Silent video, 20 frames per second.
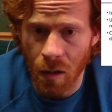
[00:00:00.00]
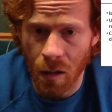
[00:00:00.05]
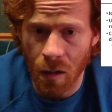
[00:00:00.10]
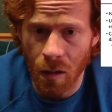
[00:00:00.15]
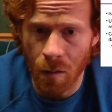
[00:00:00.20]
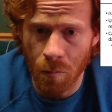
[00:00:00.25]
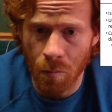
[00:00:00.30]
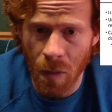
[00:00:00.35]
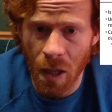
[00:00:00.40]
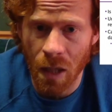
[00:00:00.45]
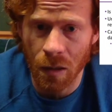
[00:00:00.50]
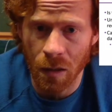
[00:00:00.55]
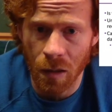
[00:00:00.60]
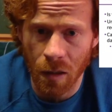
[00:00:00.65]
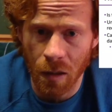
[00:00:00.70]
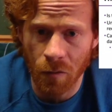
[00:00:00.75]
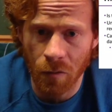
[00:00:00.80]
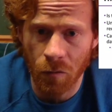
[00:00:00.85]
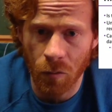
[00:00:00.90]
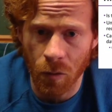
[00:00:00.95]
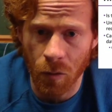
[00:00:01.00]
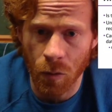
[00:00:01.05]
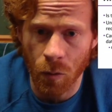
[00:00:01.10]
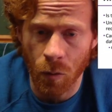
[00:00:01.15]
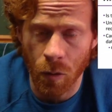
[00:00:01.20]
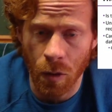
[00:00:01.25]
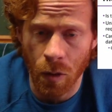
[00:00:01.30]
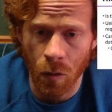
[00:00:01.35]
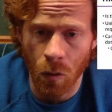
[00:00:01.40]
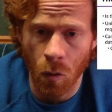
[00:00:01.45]
mainly if we're
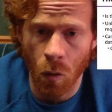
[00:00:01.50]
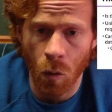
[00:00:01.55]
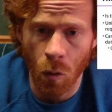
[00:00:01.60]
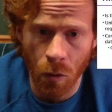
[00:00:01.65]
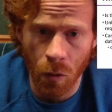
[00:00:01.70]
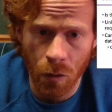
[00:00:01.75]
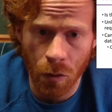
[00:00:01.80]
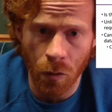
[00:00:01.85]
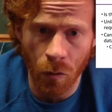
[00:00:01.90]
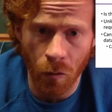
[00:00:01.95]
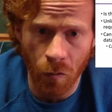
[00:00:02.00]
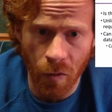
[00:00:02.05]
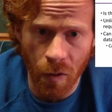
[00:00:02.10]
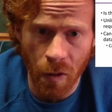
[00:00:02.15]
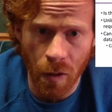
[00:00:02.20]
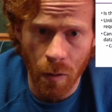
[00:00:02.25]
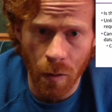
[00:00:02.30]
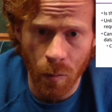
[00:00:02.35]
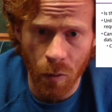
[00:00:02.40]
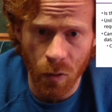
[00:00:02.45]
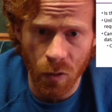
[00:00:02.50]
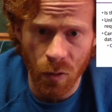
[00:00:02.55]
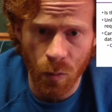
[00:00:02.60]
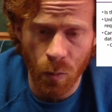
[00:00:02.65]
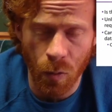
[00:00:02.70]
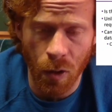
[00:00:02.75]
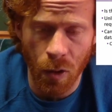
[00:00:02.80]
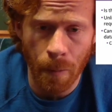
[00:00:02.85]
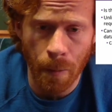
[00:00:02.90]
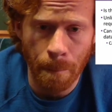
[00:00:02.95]
doing ordinal variables.
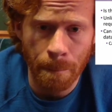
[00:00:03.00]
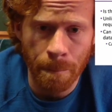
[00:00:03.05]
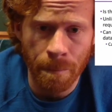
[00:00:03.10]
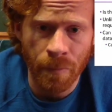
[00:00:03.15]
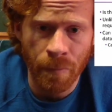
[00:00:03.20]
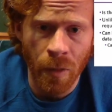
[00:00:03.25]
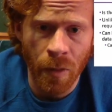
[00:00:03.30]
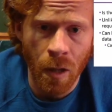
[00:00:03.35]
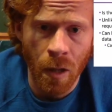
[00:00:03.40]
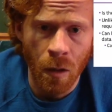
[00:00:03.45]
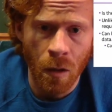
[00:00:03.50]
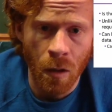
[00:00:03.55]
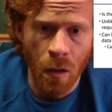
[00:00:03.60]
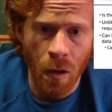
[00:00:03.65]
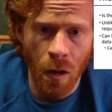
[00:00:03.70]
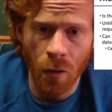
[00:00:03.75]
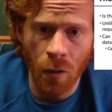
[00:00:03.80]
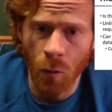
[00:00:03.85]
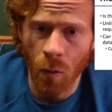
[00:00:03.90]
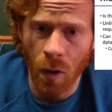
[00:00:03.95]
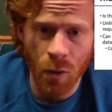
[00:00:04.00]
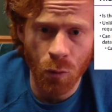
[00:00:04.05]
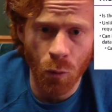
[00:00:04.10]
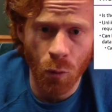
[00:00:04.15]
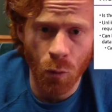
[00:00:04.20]
But otherwise, we